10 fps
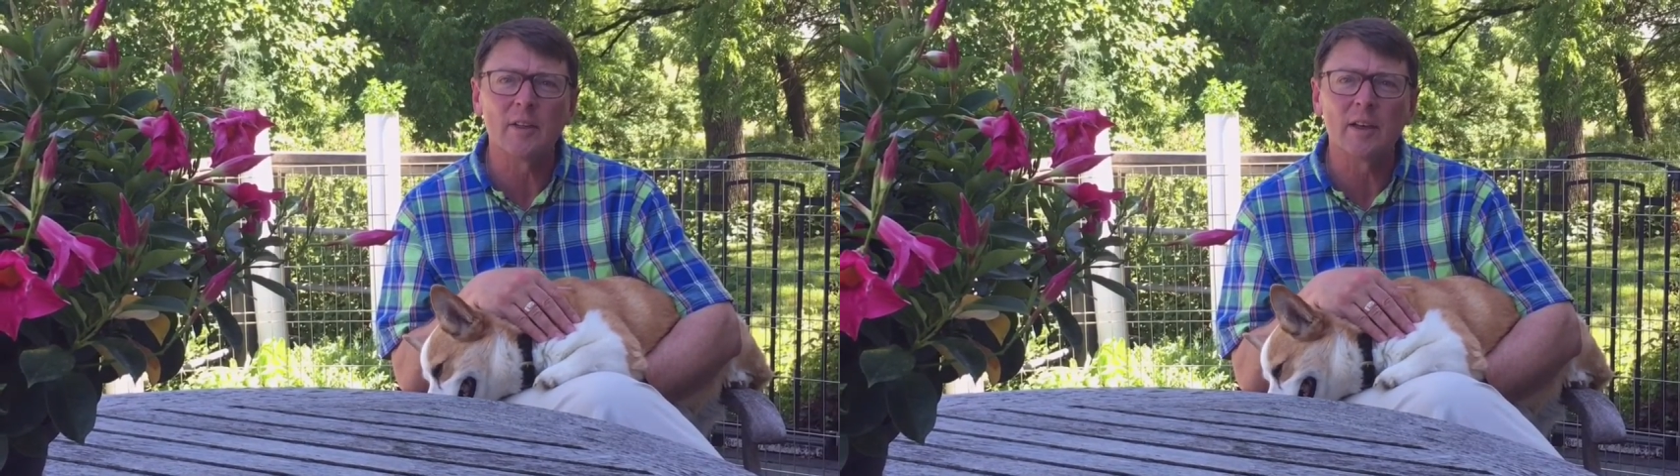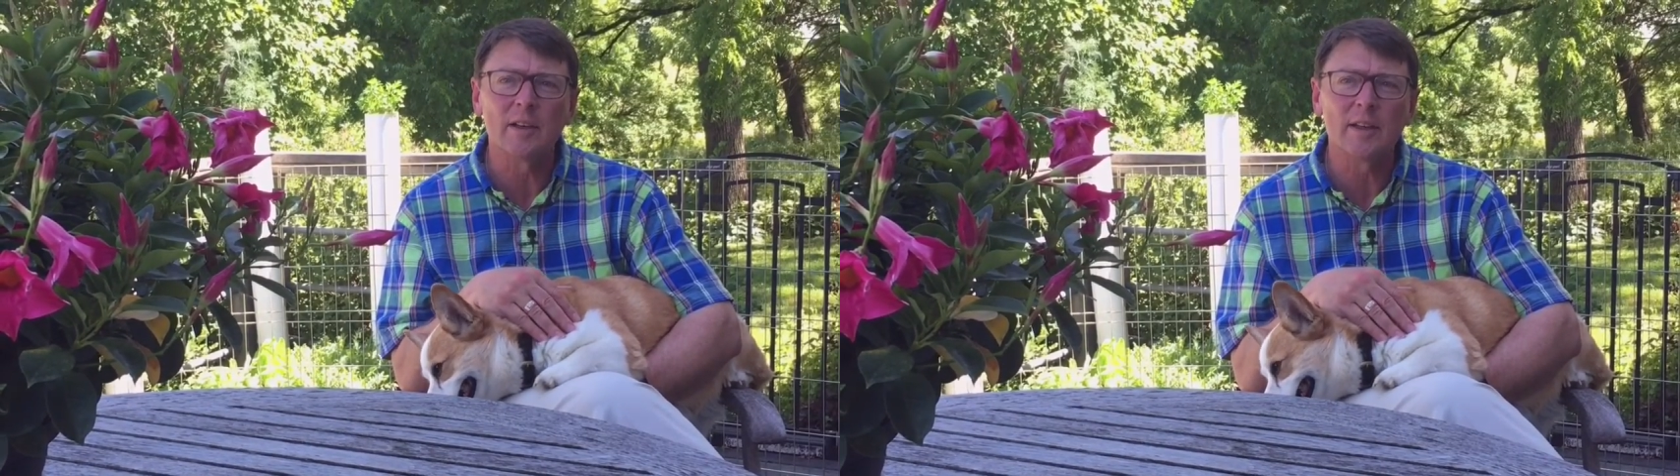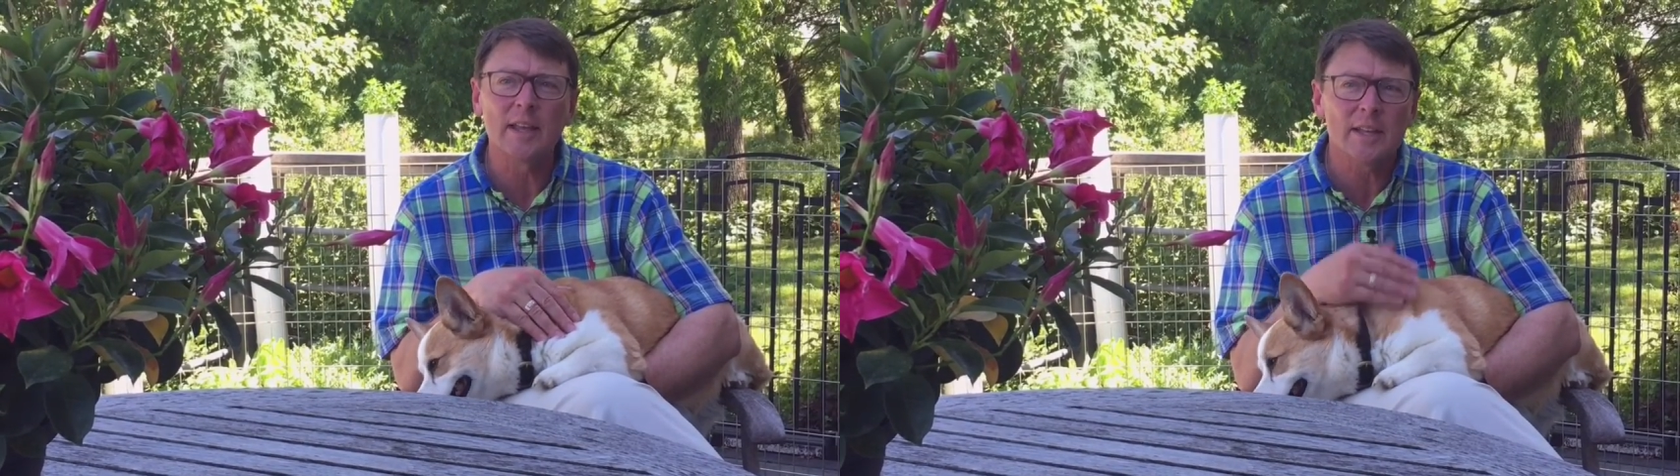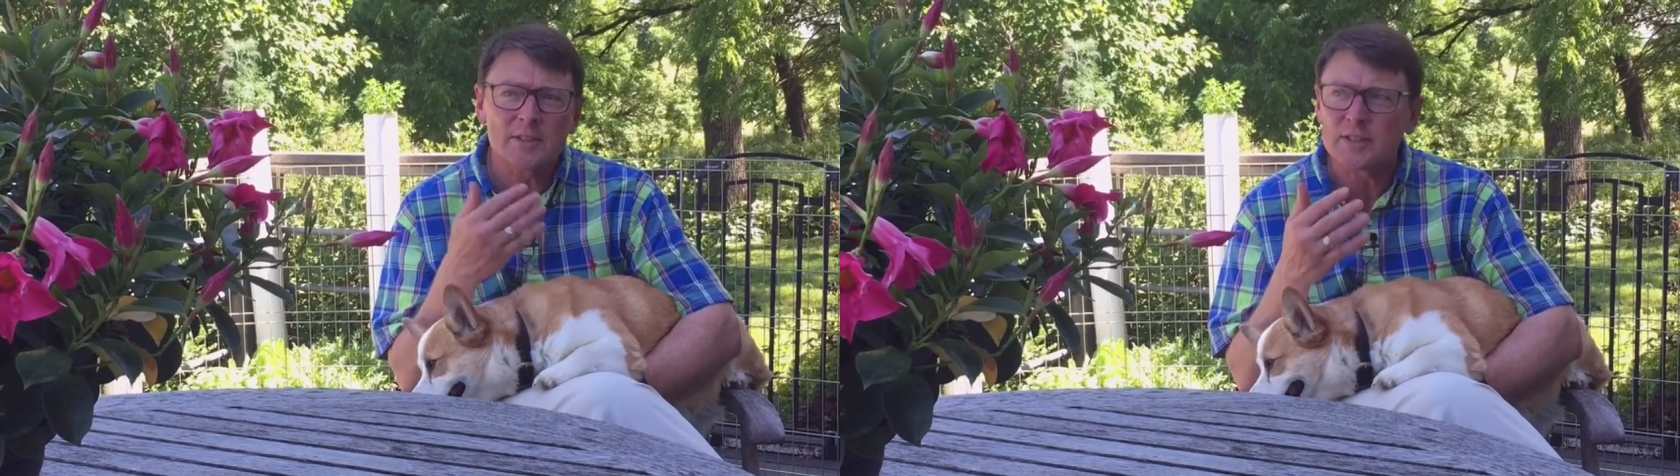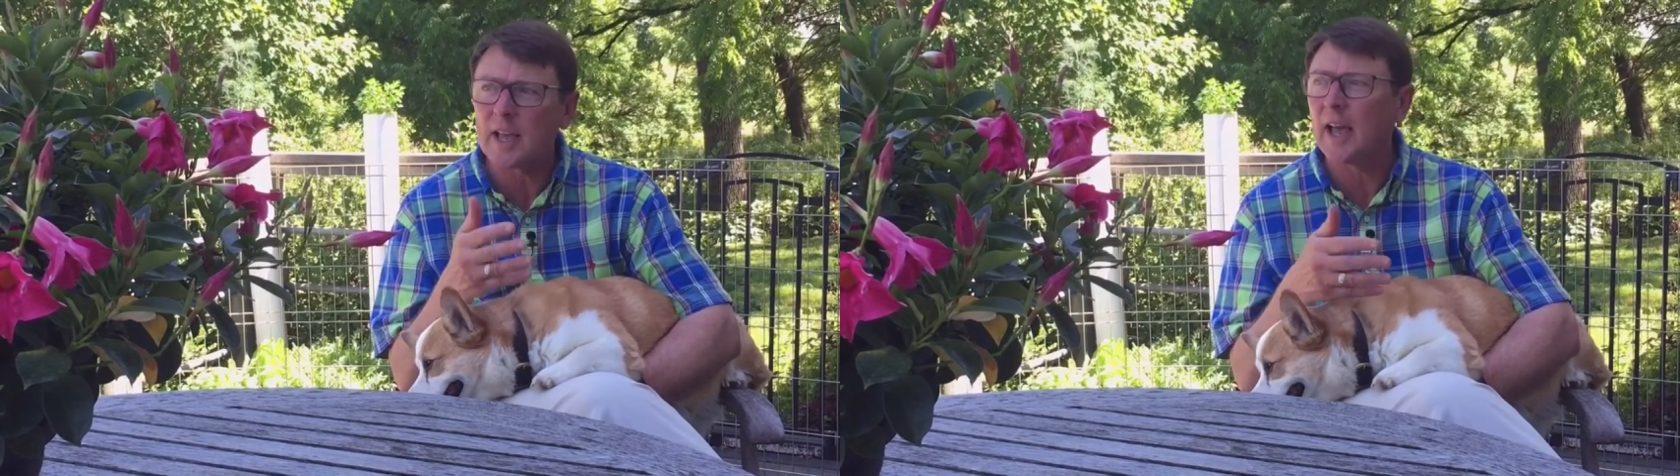the
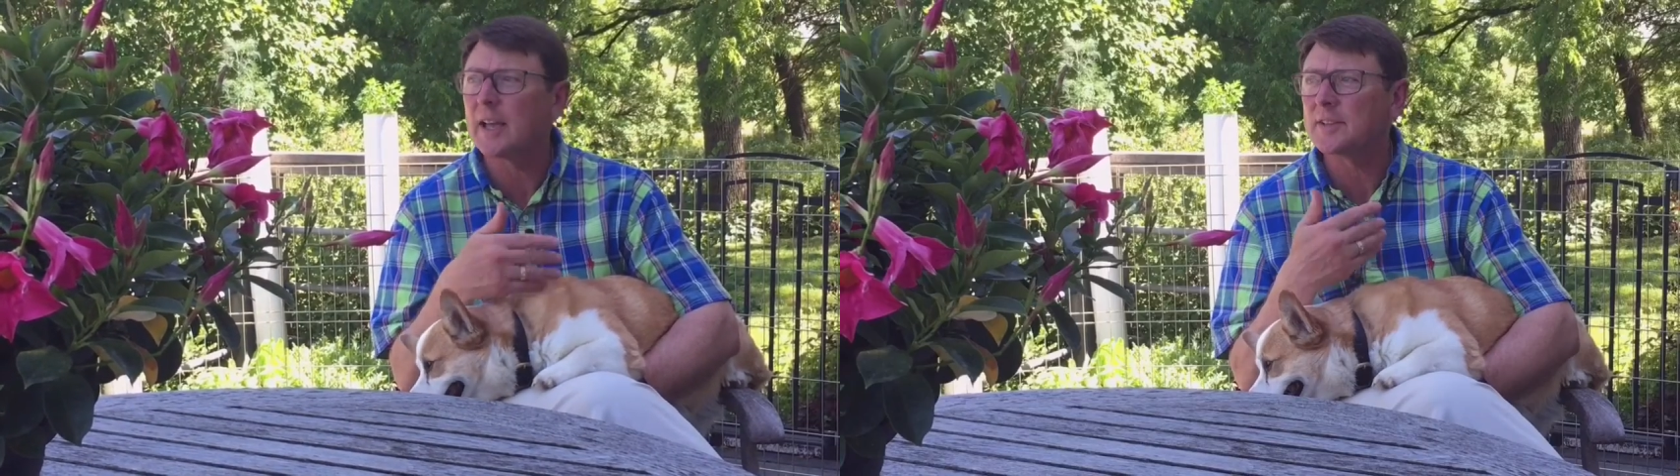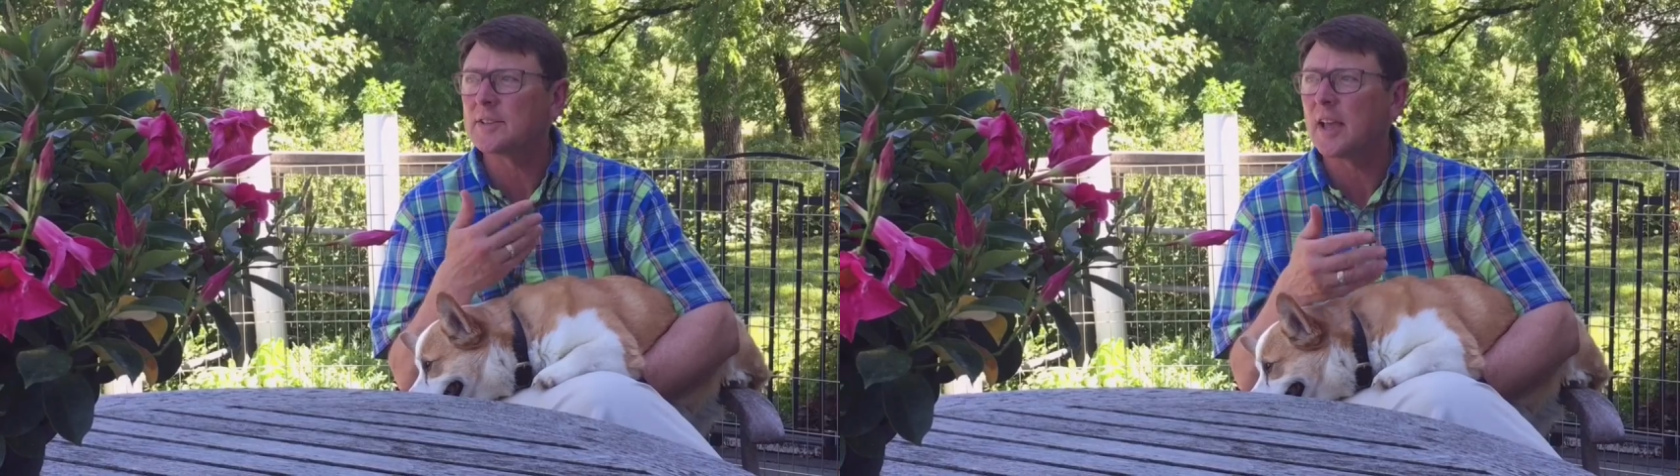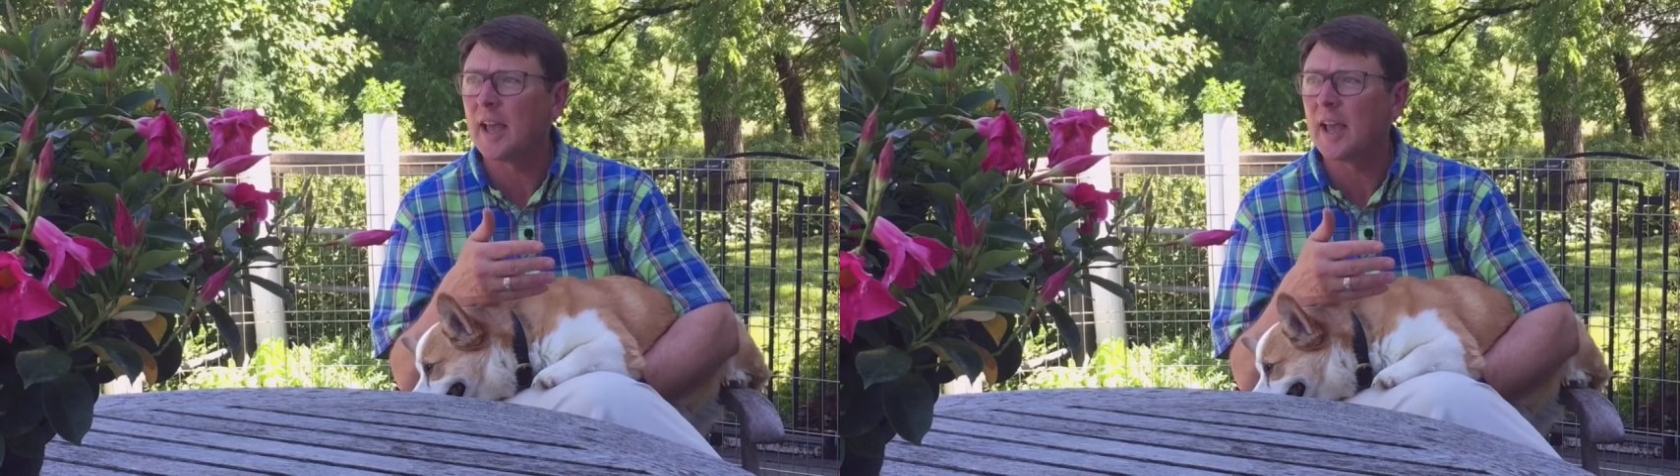insights